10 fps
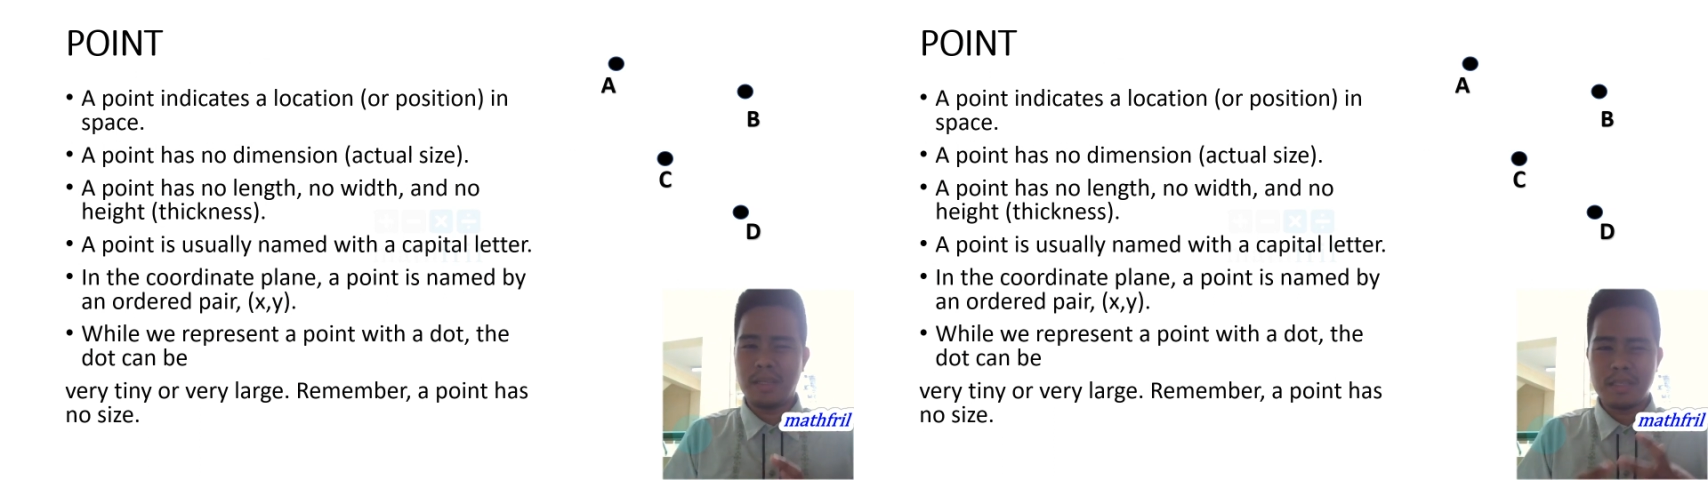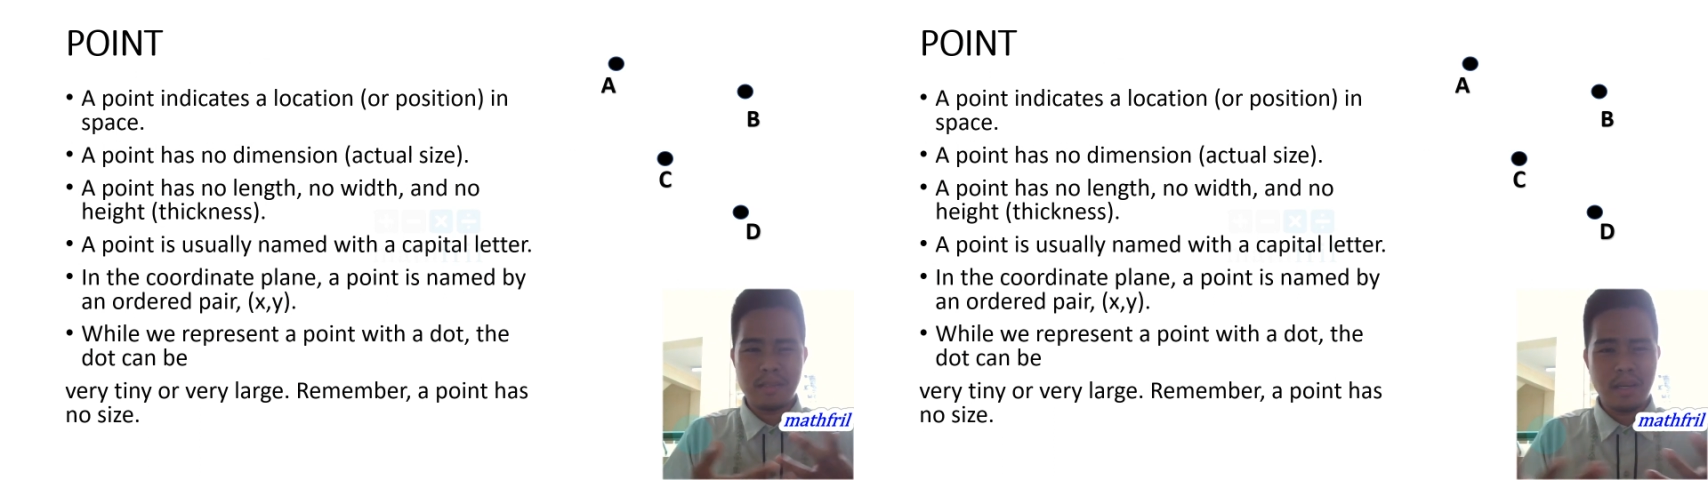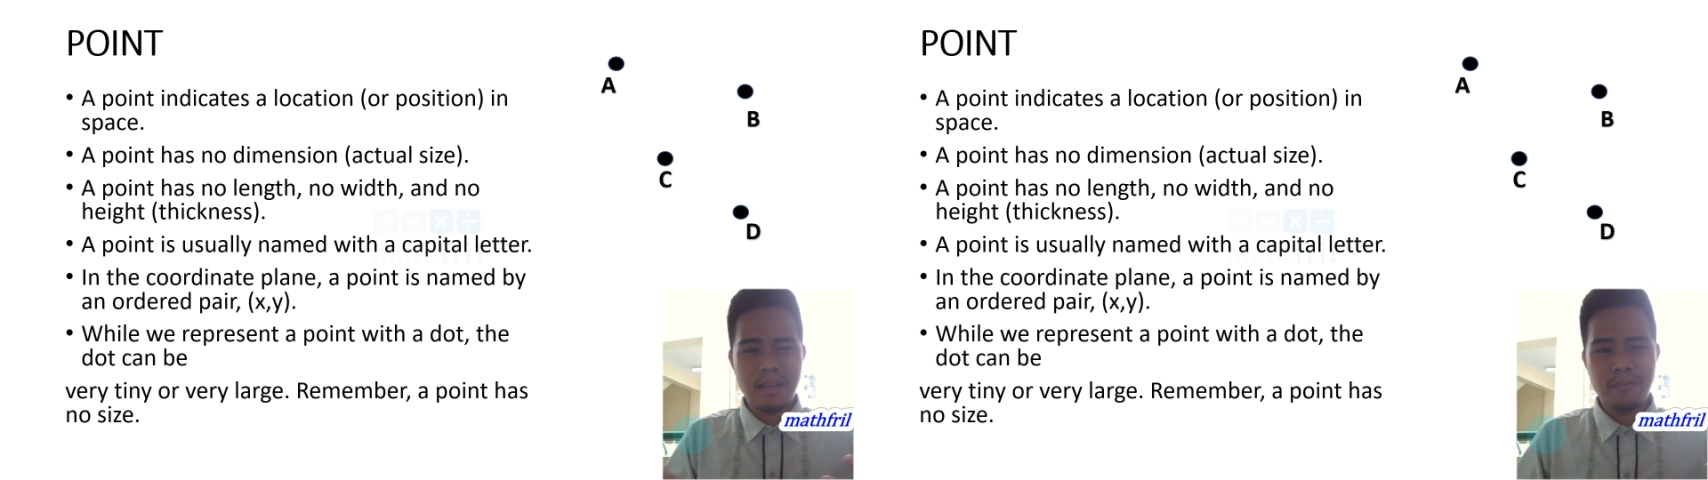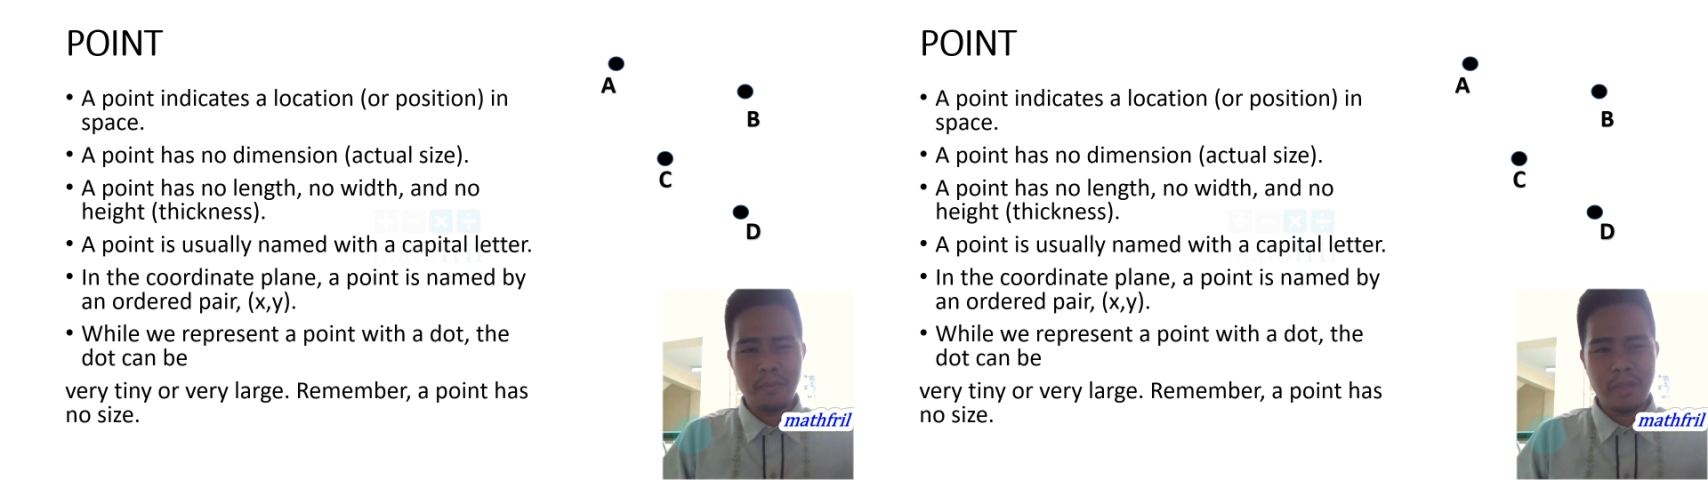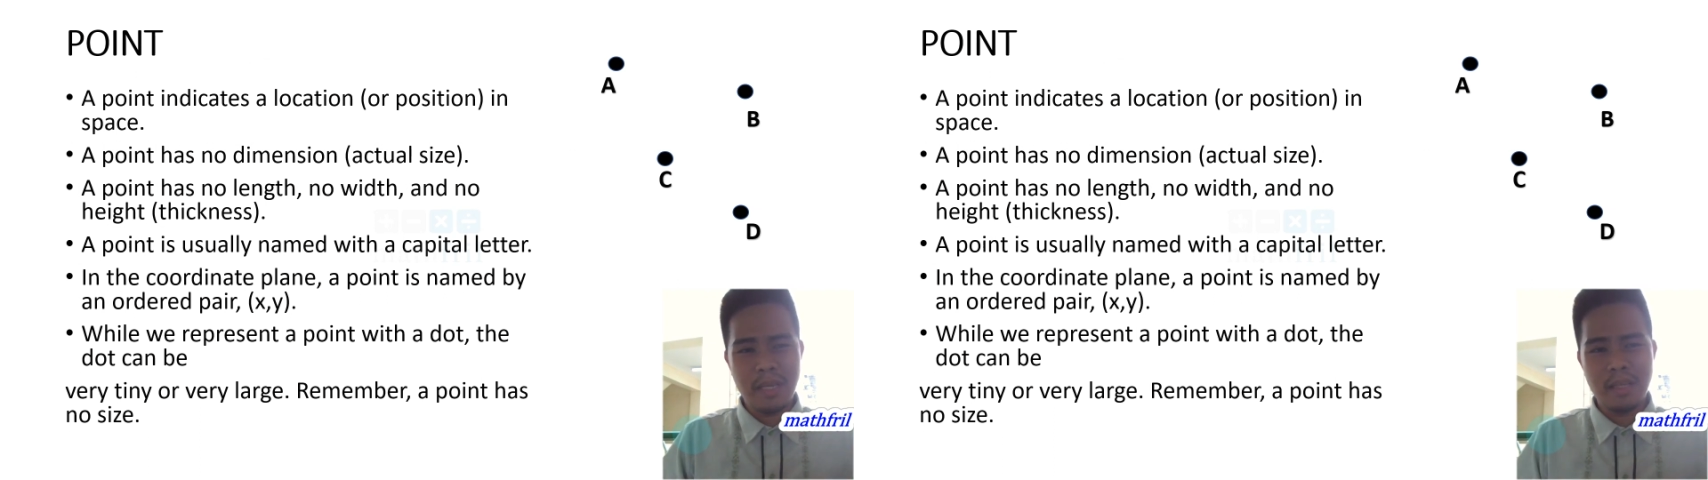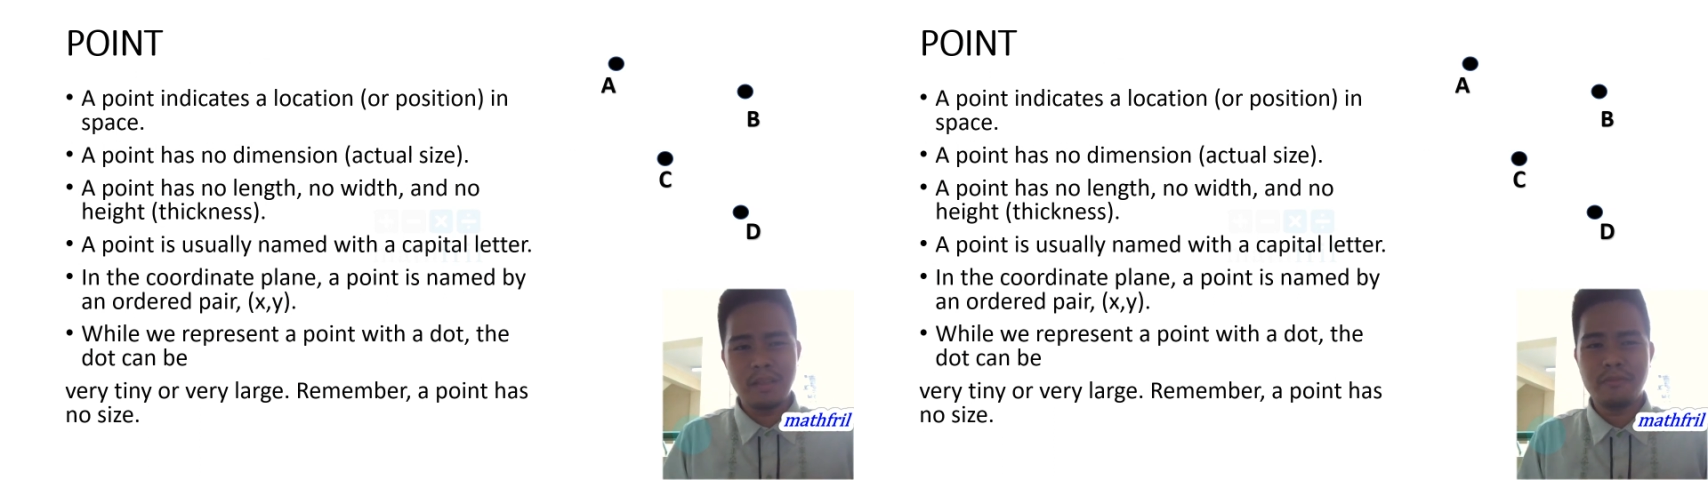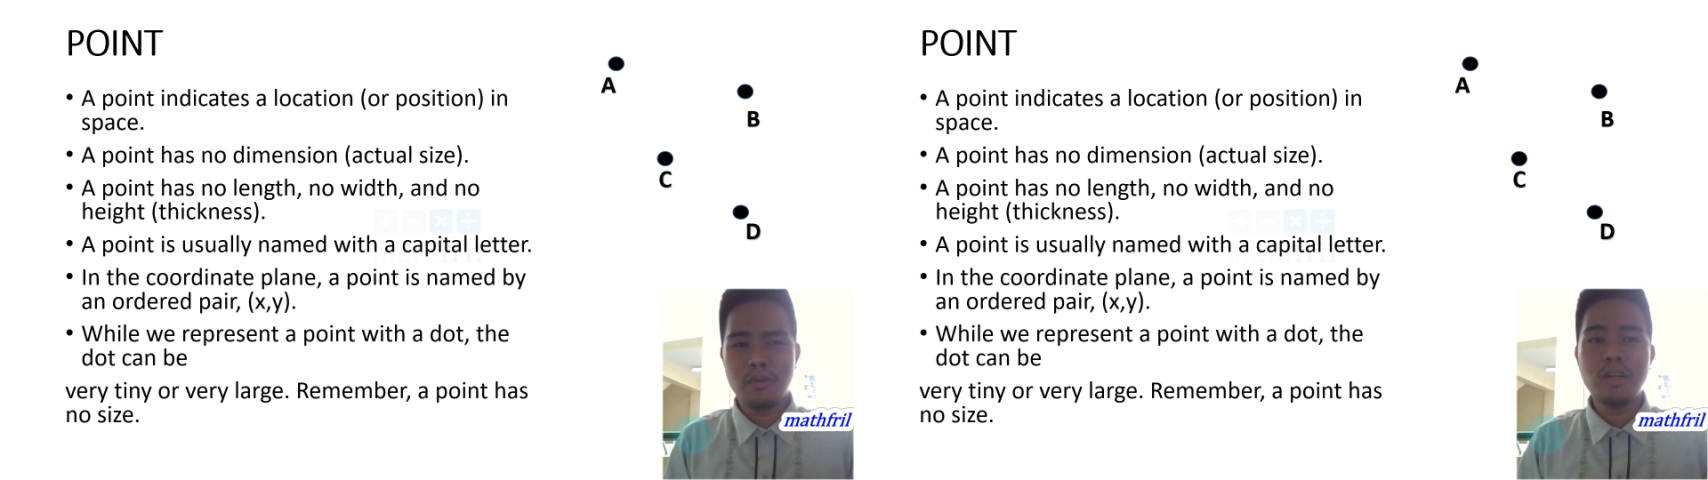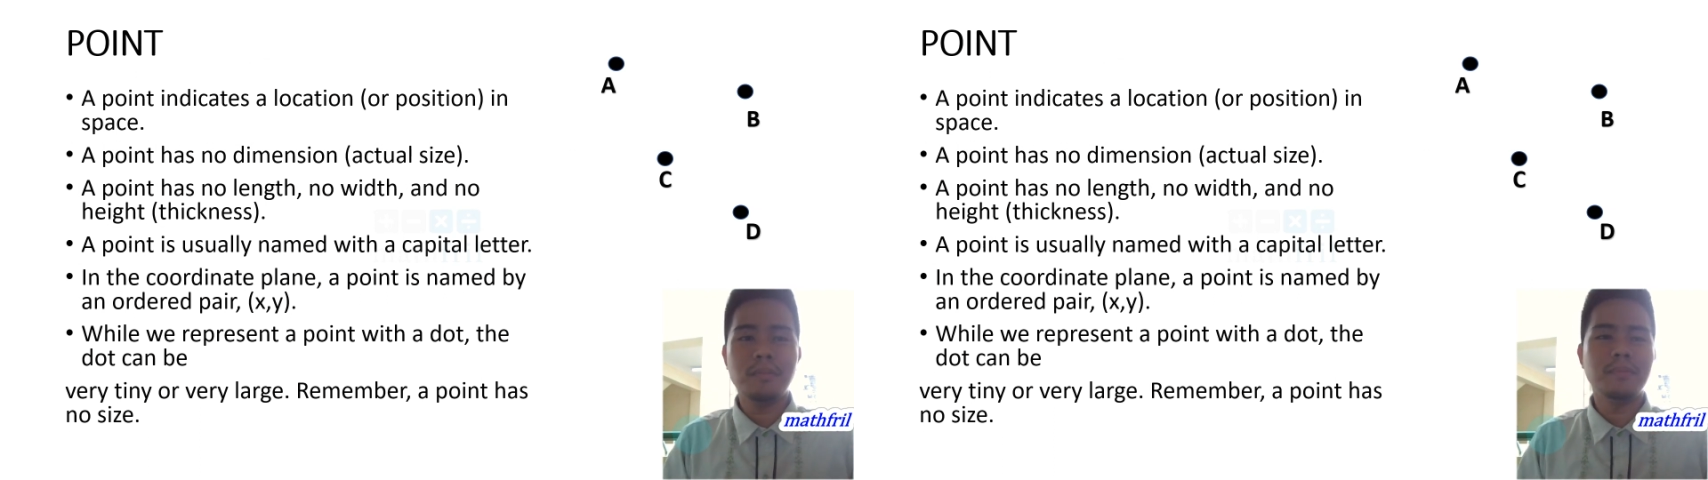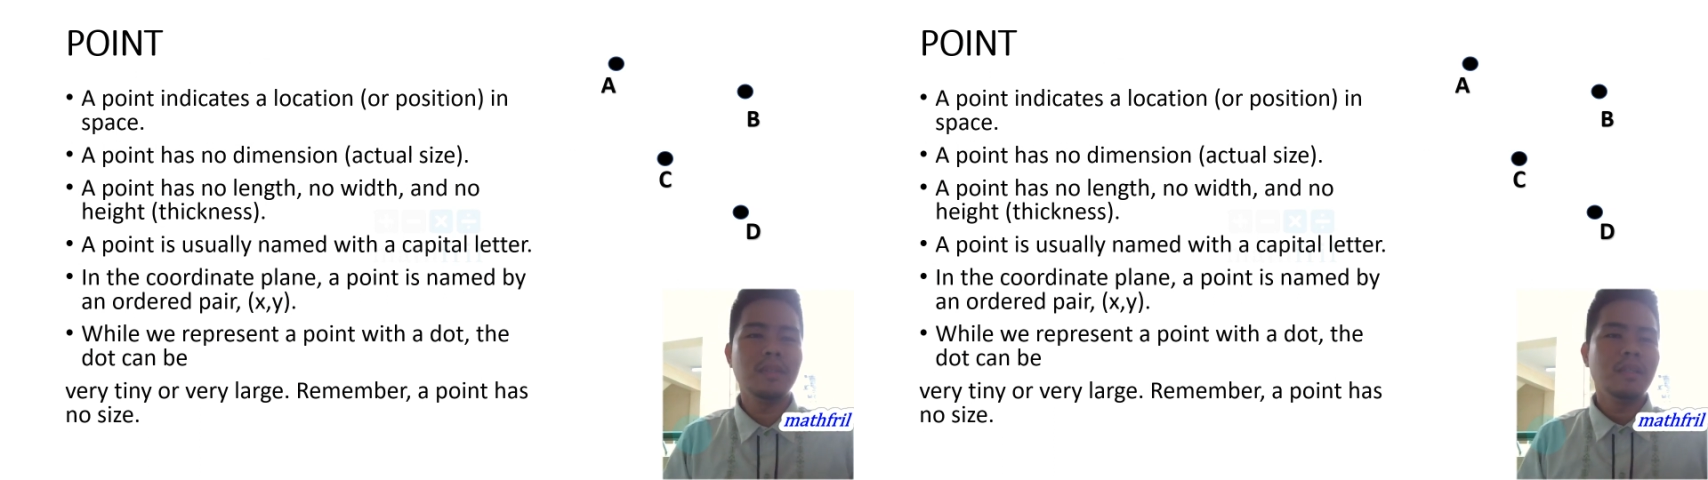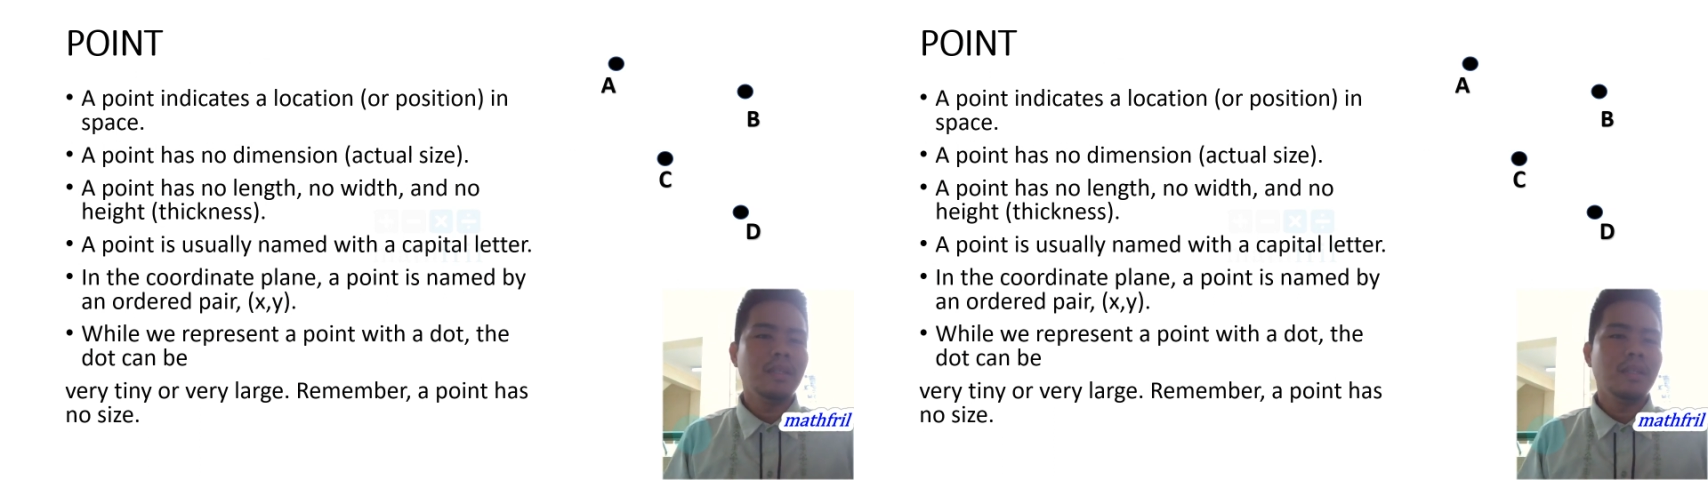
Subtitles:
described in any form.